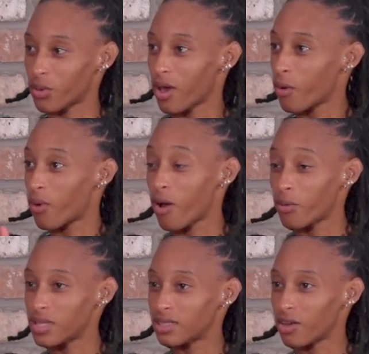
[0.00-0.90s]
So I'll
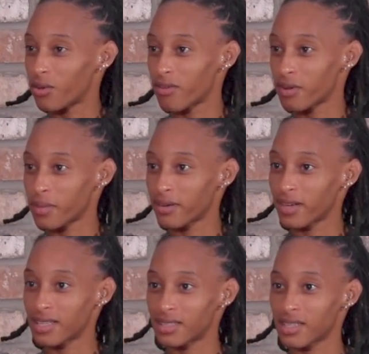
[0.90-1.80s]
always look over my
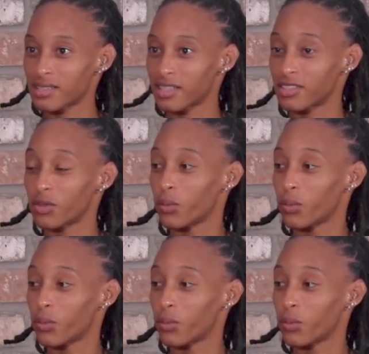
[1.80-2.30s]
races and see